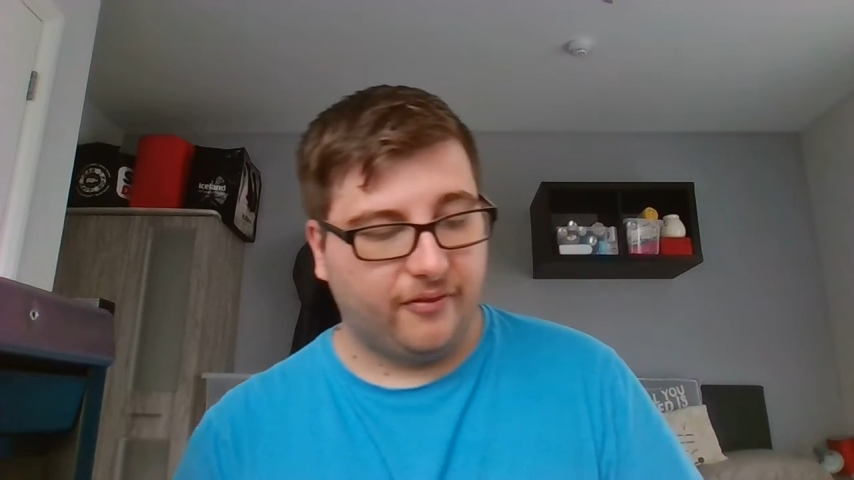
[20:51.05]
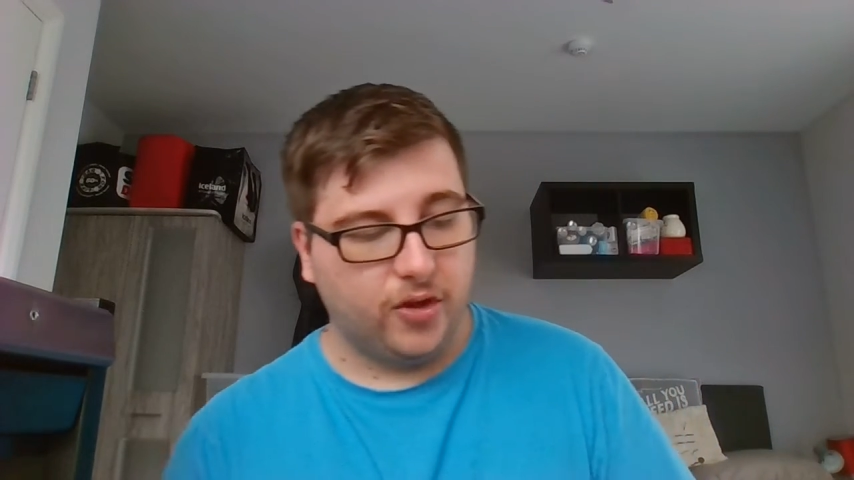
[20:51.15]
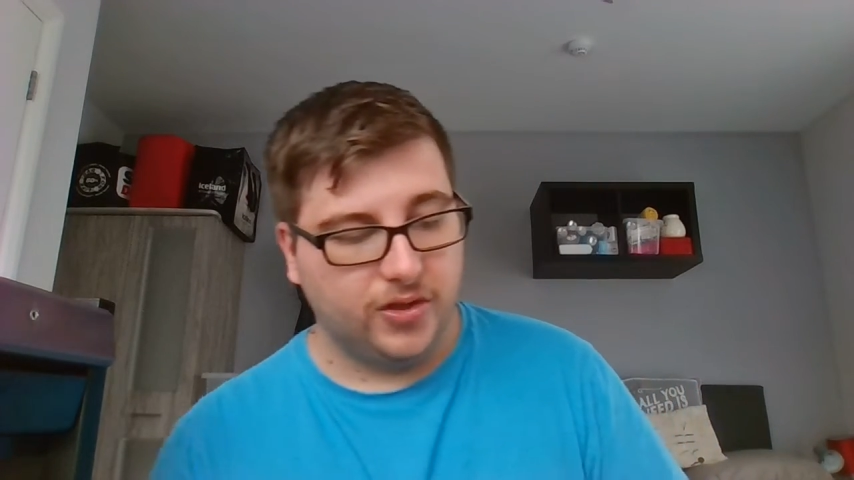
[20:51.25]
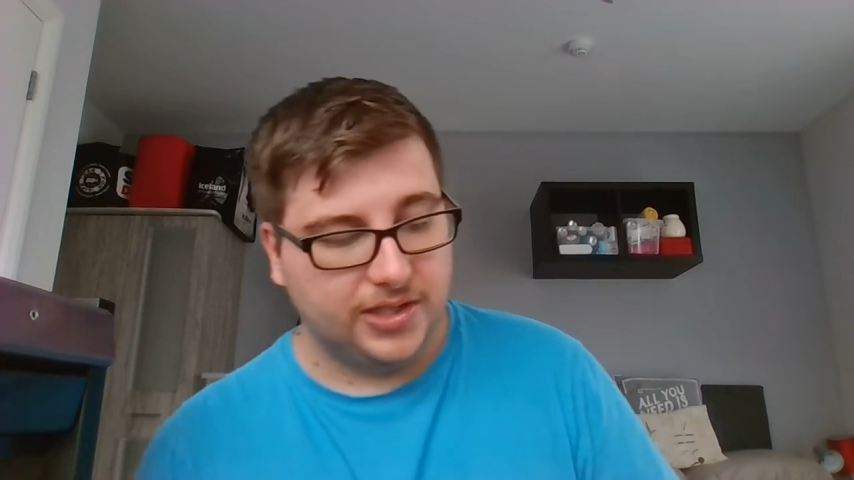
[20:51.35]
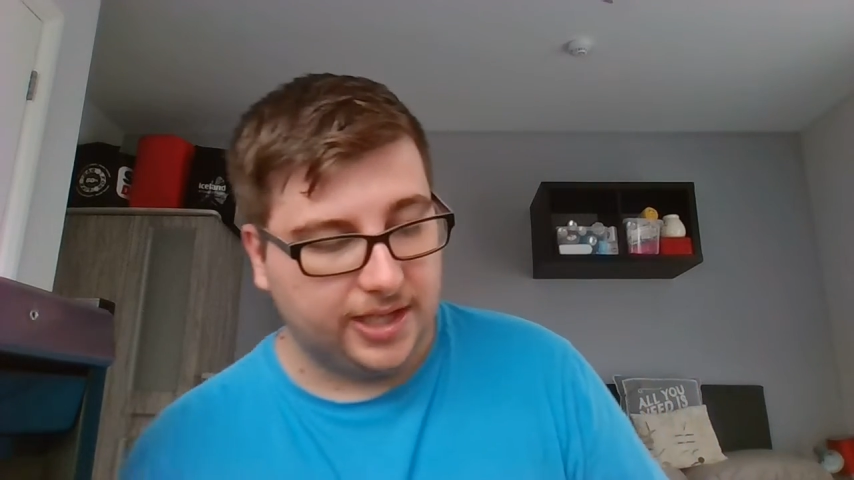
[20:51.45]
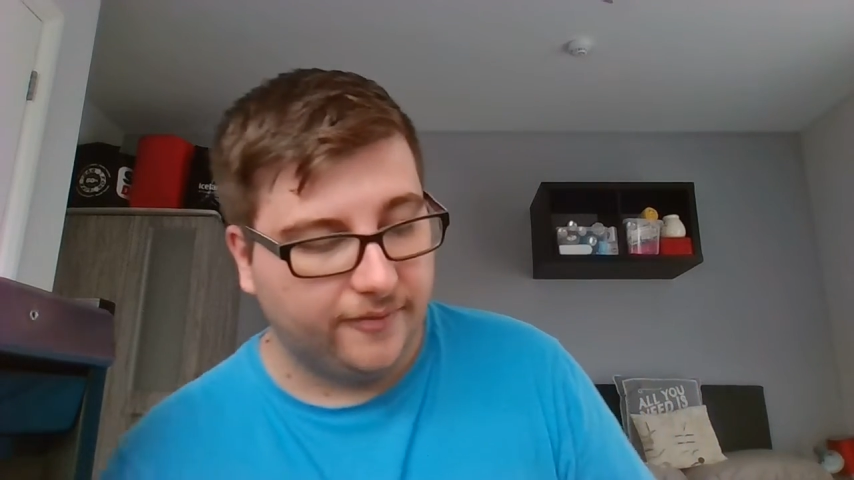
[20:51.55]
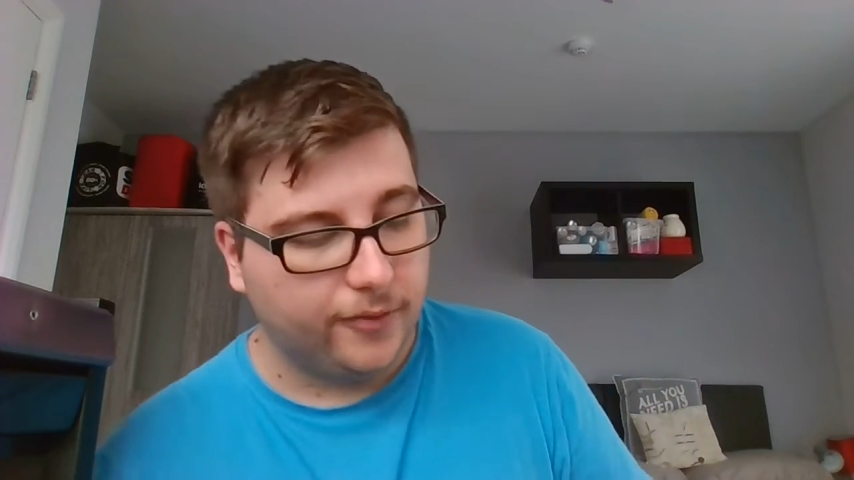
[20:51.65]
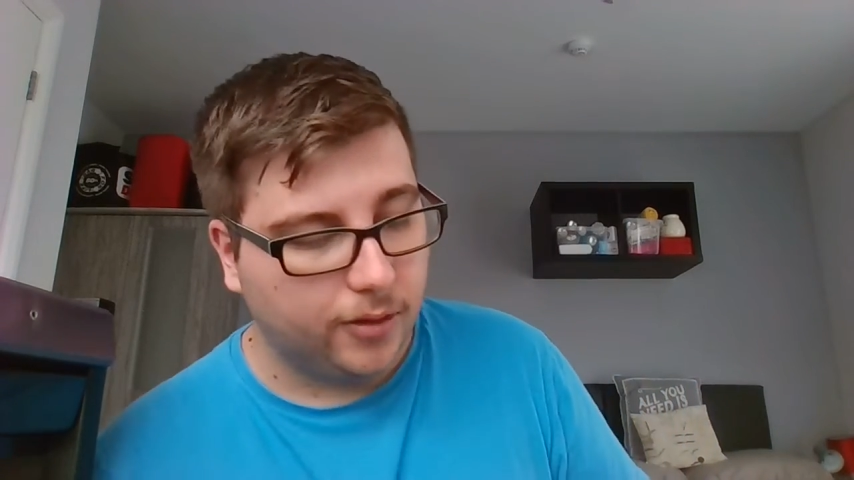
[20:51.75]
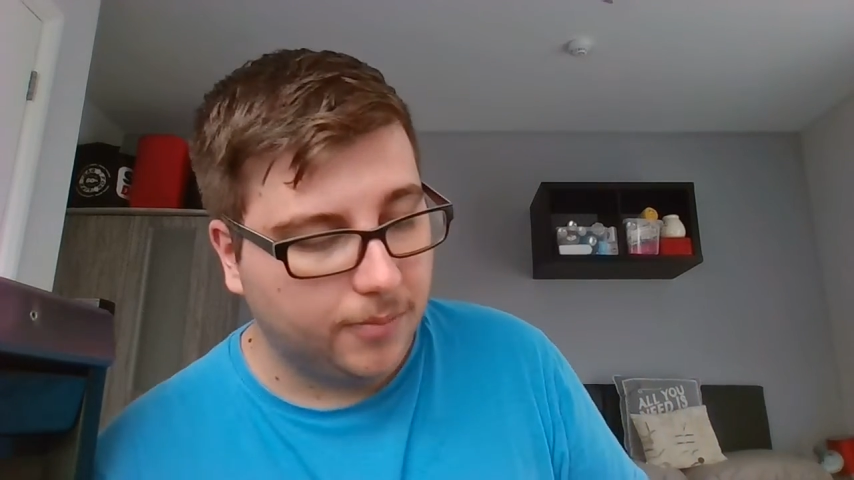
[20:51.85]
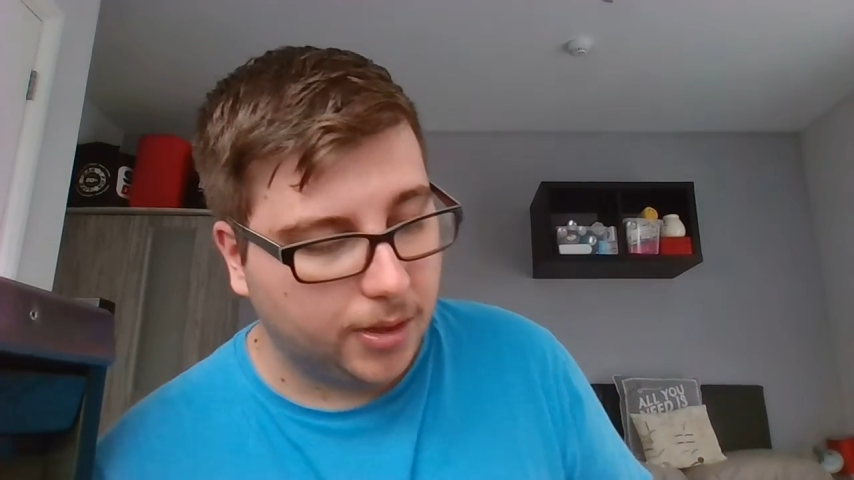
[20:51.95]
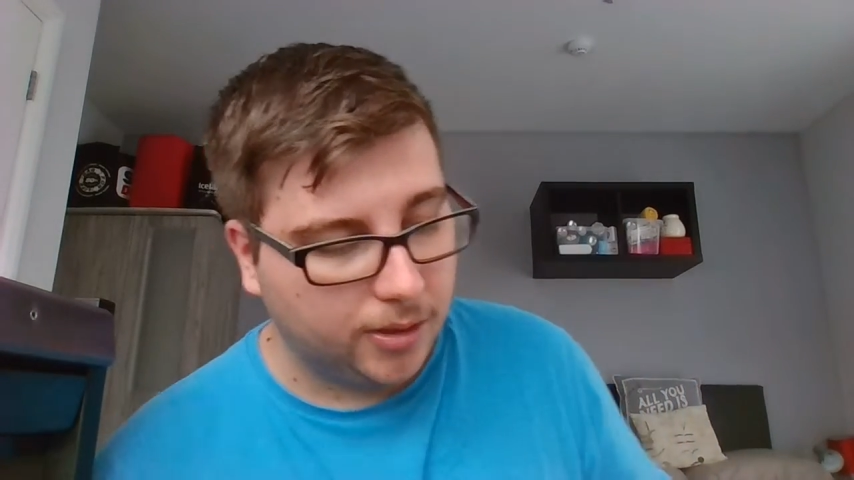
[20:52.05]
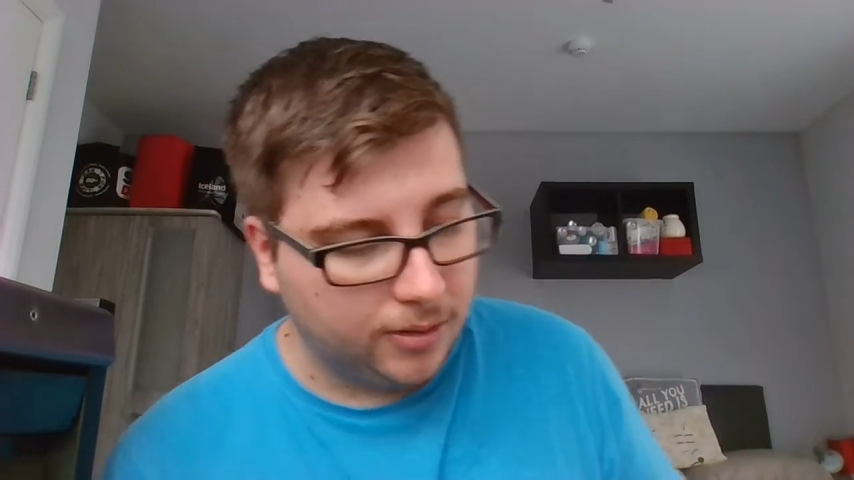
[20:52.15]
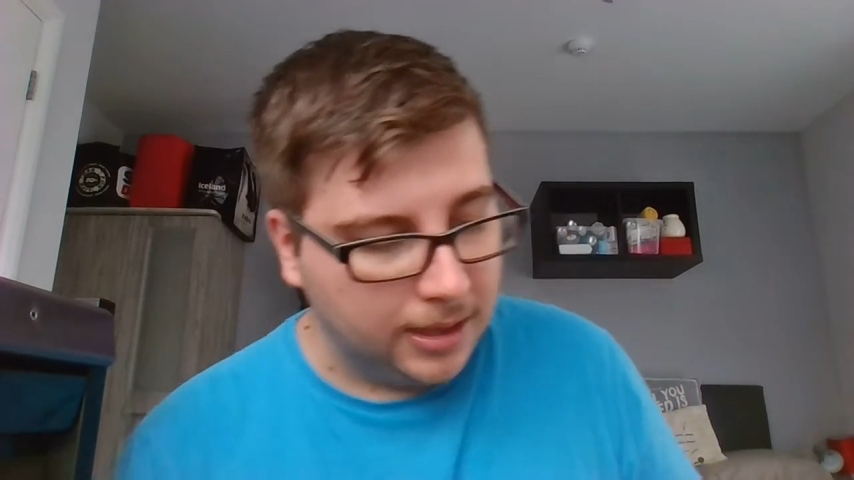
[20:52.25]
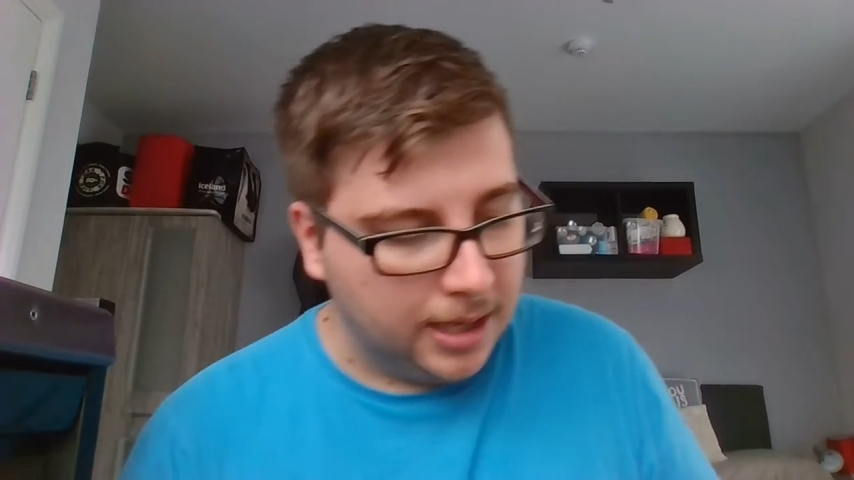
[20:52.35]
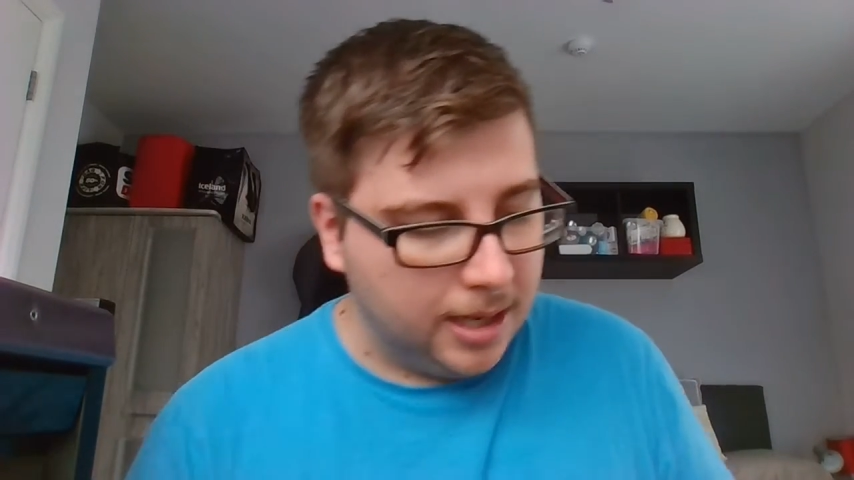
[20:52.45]
in first-team
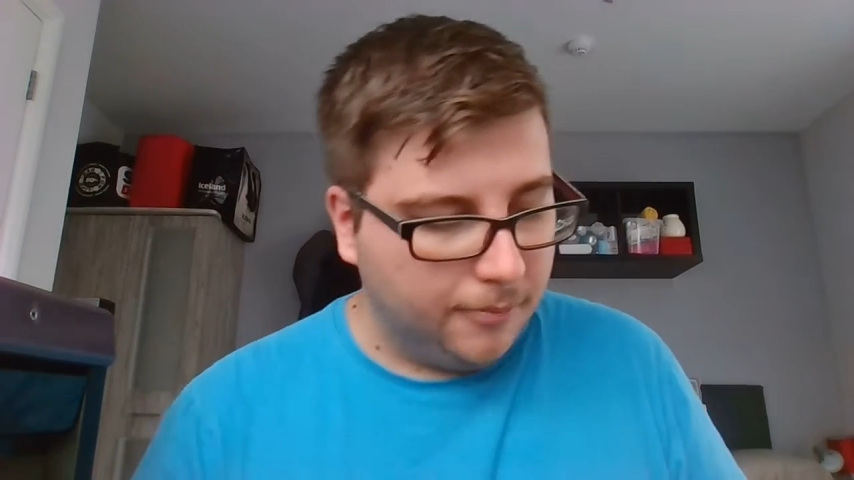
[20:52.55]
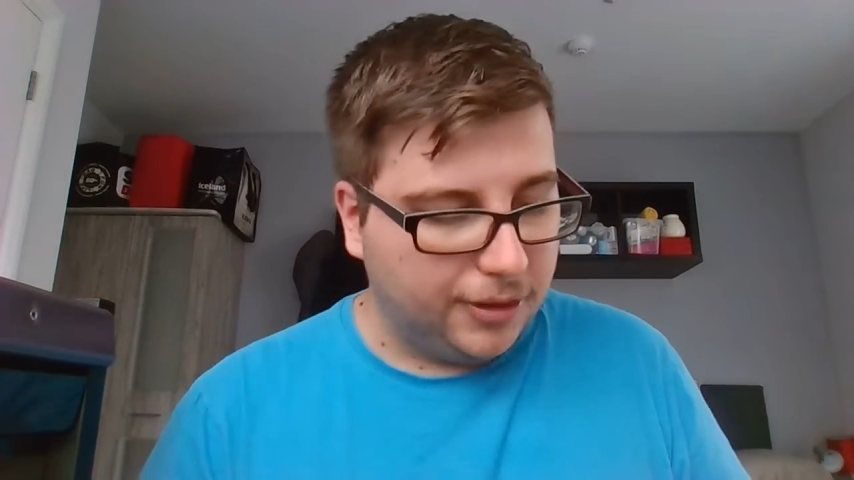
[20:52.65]
football.